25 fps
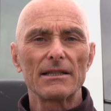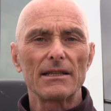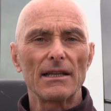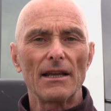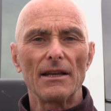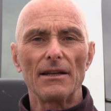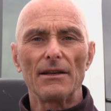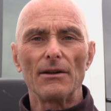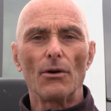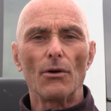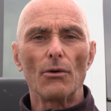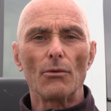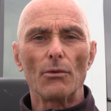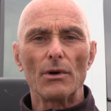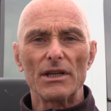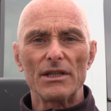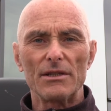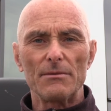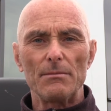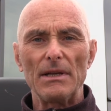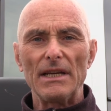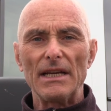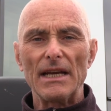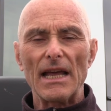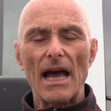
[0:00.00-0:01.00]
and always
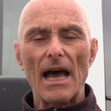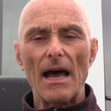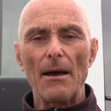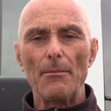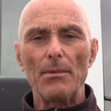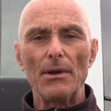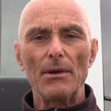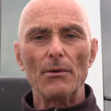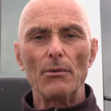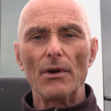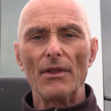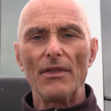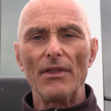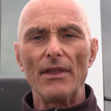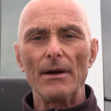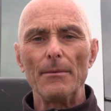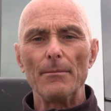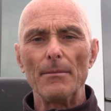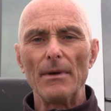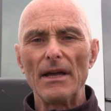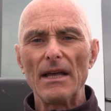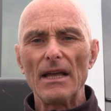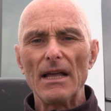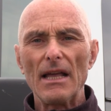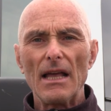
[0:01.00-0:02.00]
been happy with
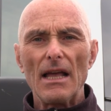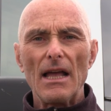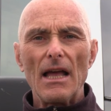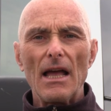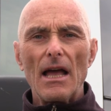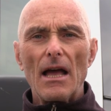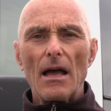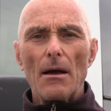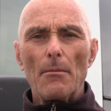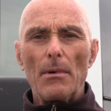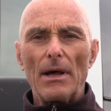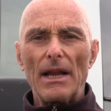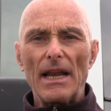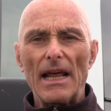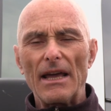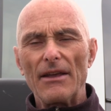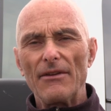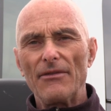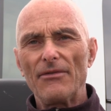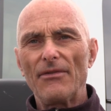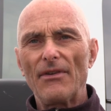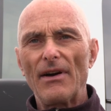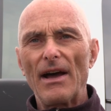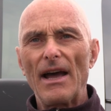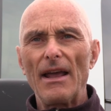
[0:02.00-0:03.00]
them. But I
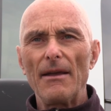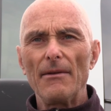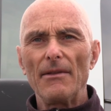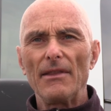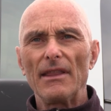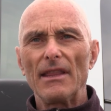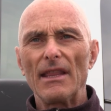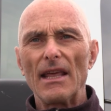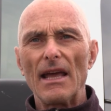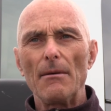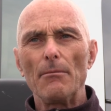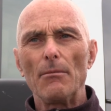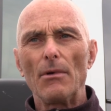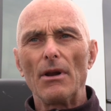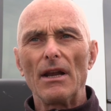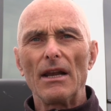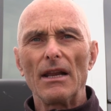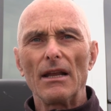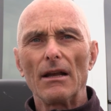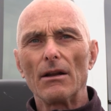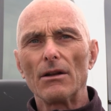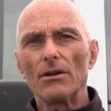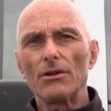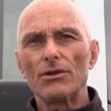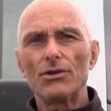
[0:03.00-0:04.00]
find them a
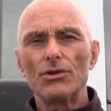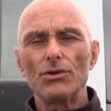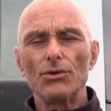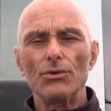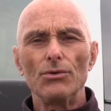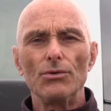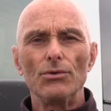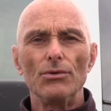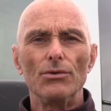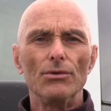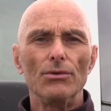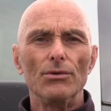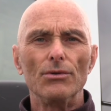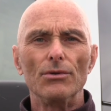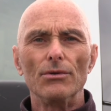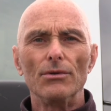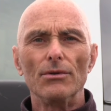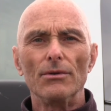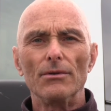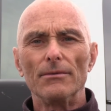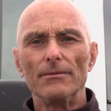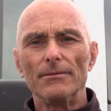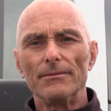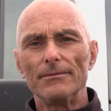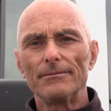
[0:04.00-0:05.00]
little
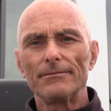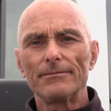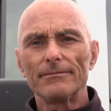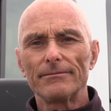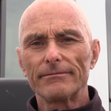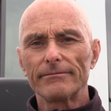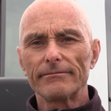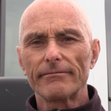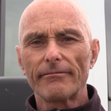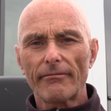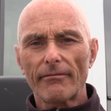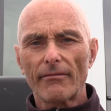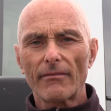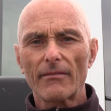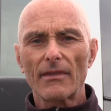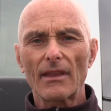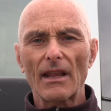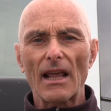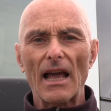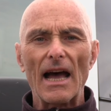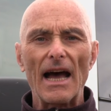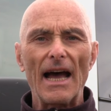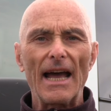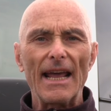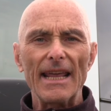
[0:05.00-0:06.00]
too
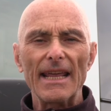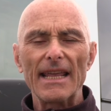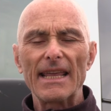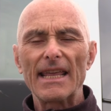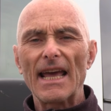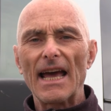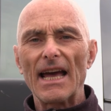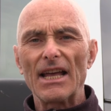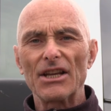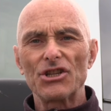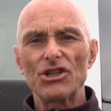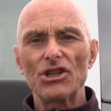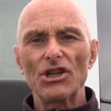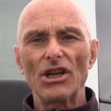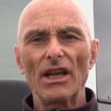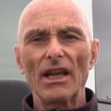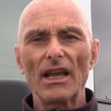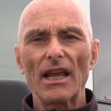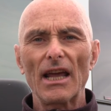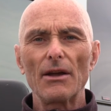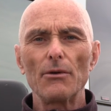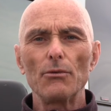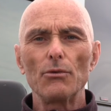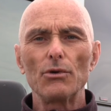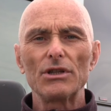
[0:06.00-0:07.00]

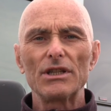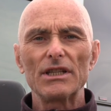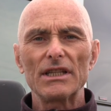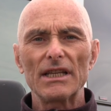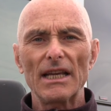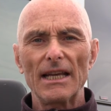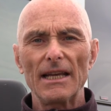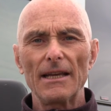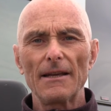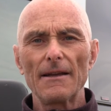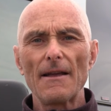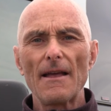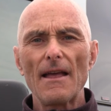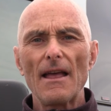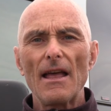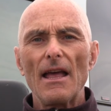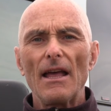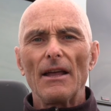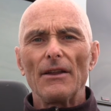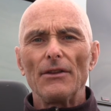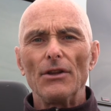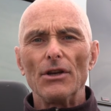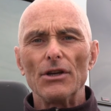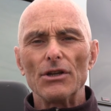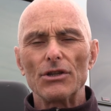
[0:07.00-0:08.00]
eye-catching, I would say.
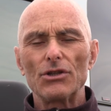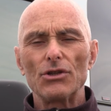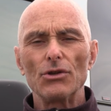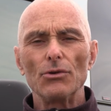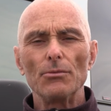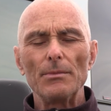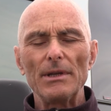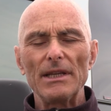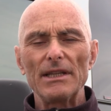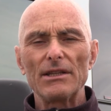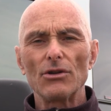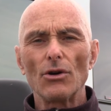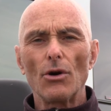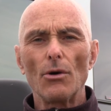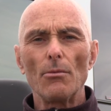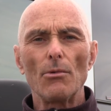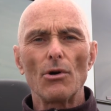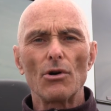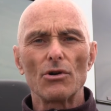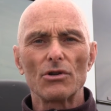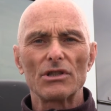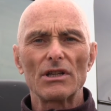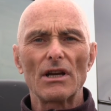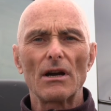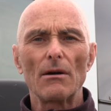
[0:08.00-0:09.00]
The
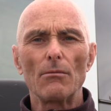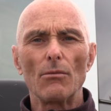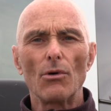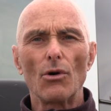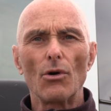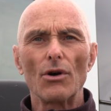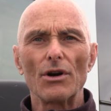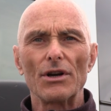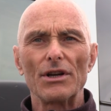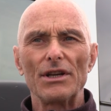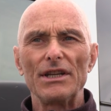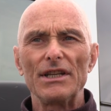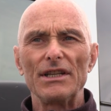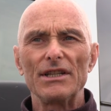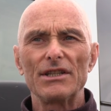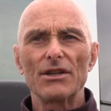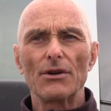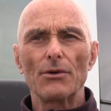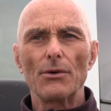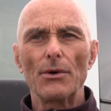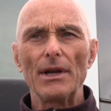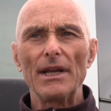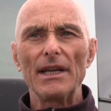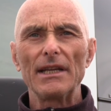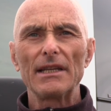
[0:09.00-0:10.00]
Sumitomos are more
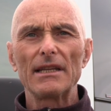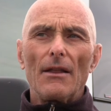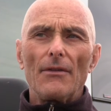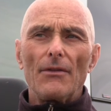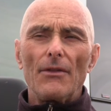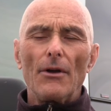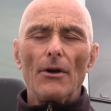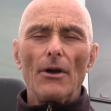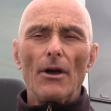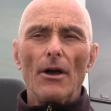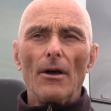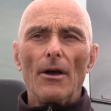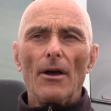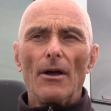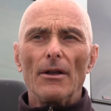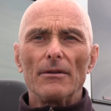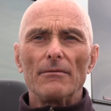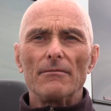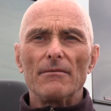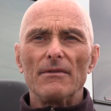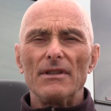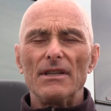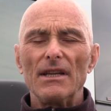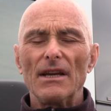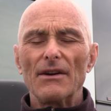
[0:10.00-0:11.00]
discreet. The
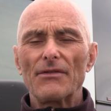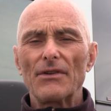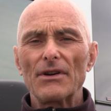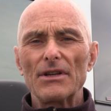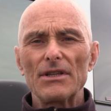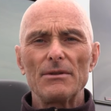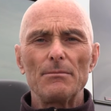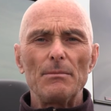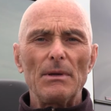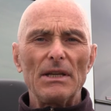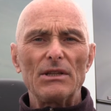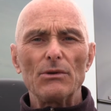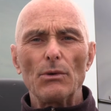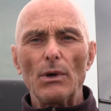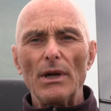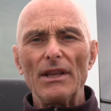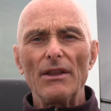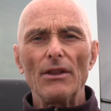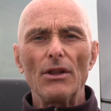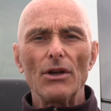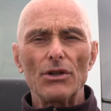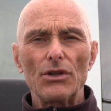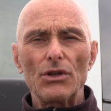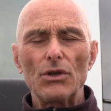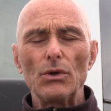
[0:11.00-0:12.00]
difference between
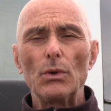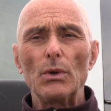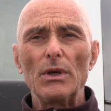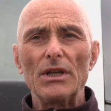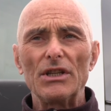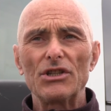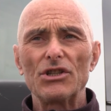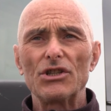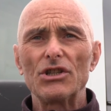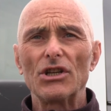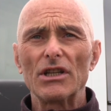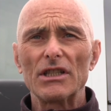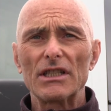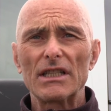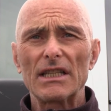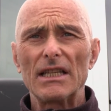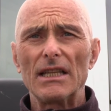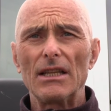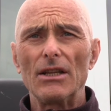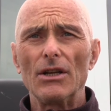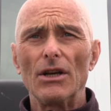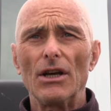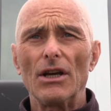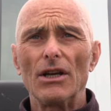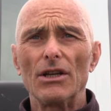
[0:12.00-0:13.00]
the two is just
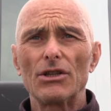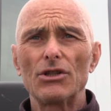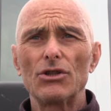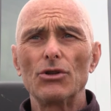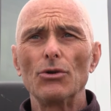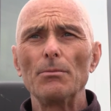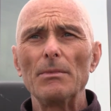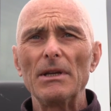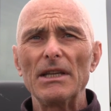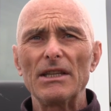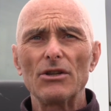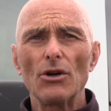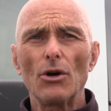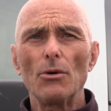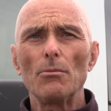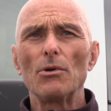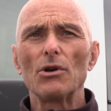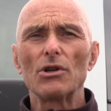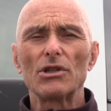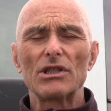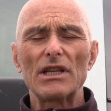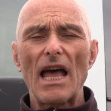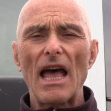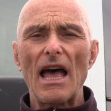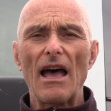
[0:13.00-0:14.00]
the
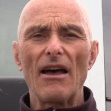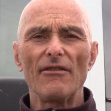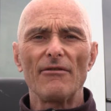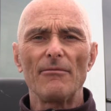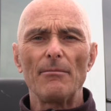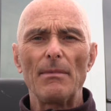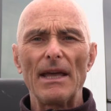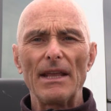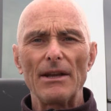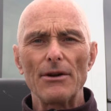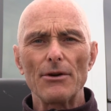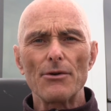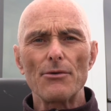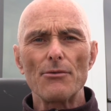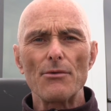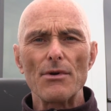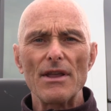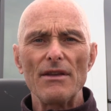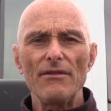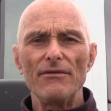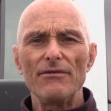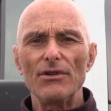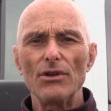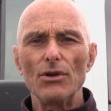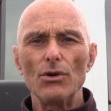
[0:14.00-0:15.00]
Sumitomos have better
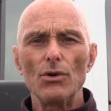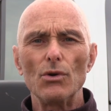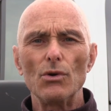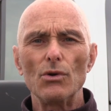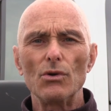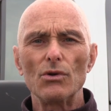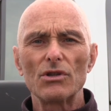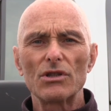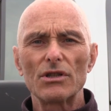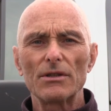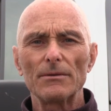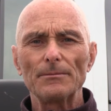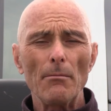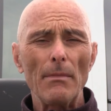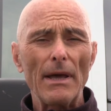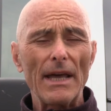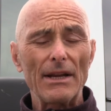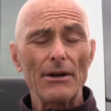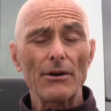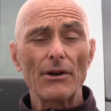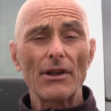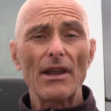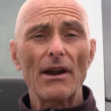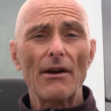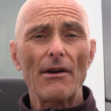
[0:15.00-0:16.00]
reviews,
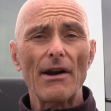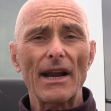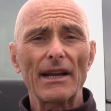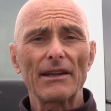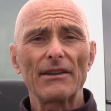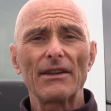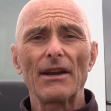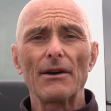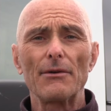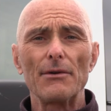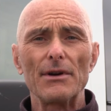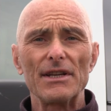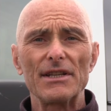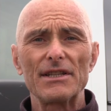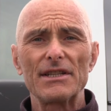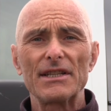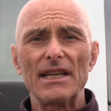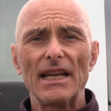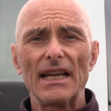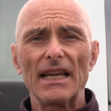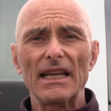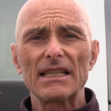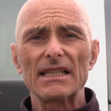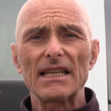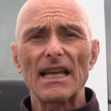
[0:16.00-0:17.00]
better
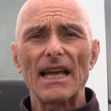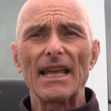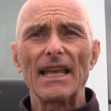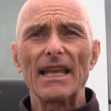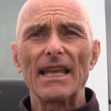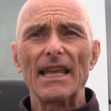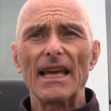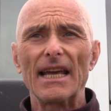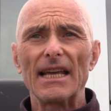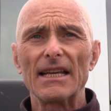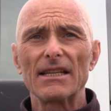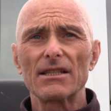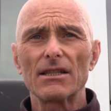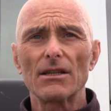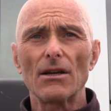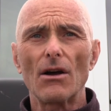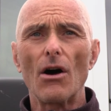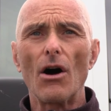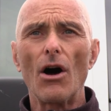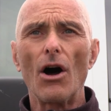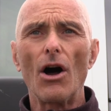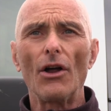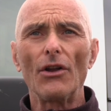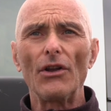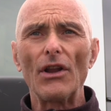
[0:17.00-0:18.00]
characteristics, I guess,
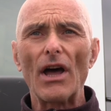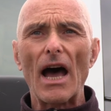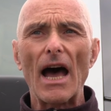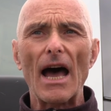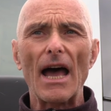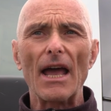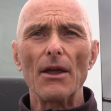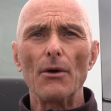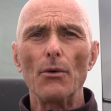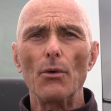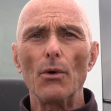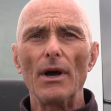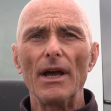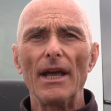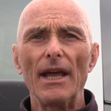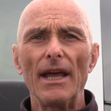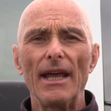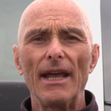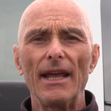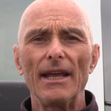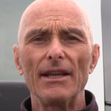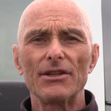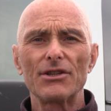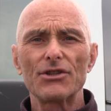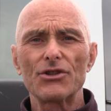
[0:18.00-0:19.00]
on
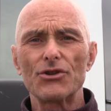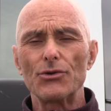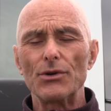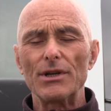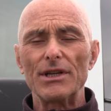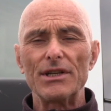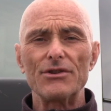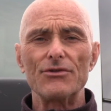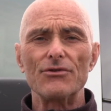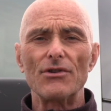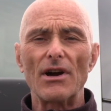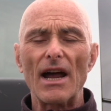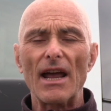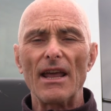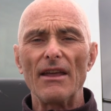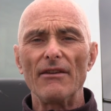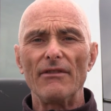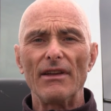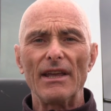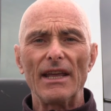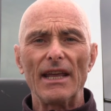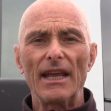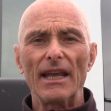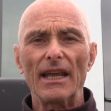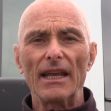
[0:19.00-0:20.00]
highway, street
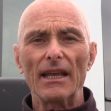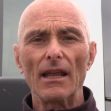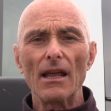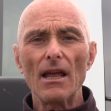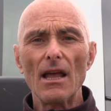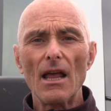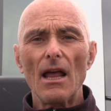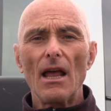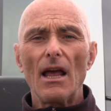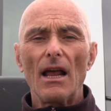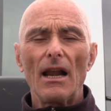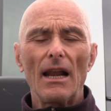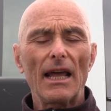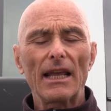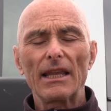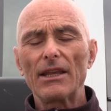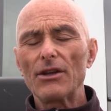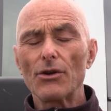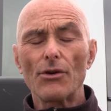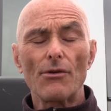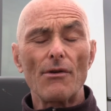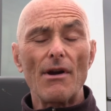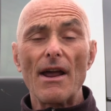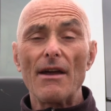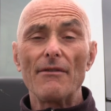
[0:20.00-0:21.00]
driving, like
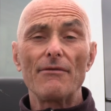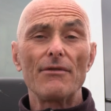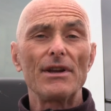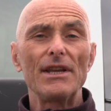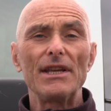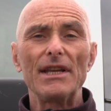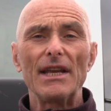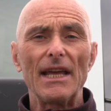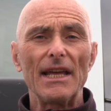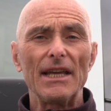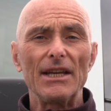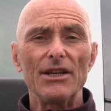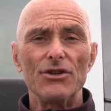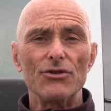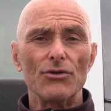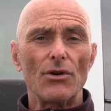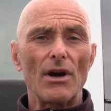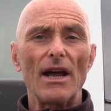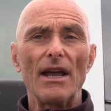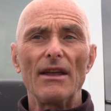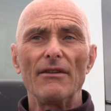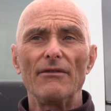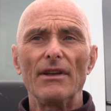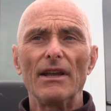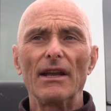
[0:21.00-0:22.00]
your everyday
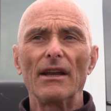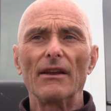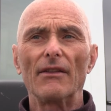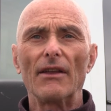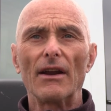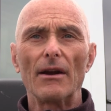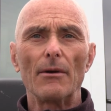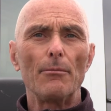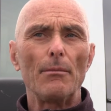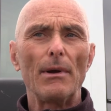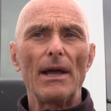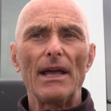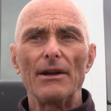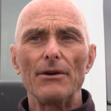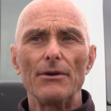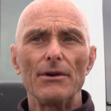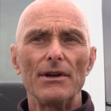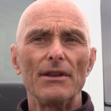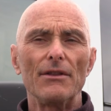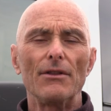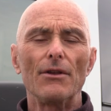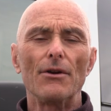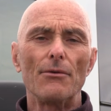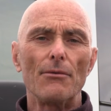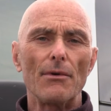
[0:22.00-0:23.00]
driving. They're better
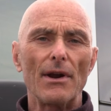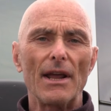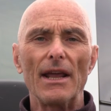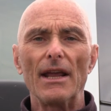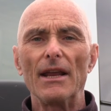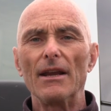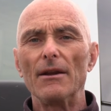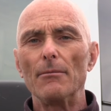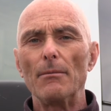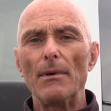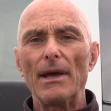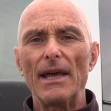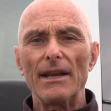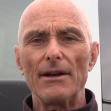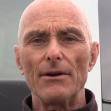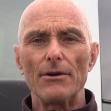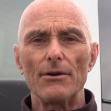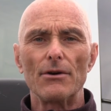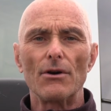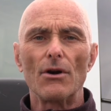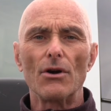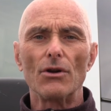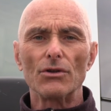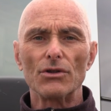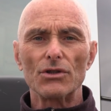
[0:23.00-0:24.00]
in the rain,
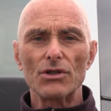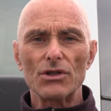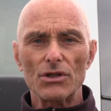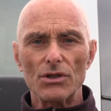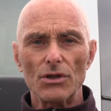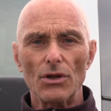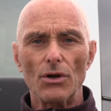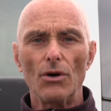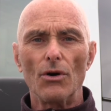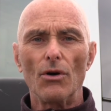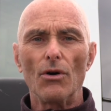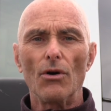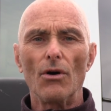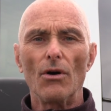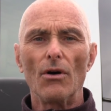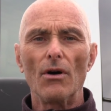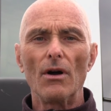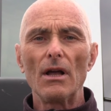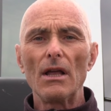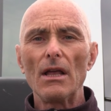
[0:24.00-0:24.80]
better on snow,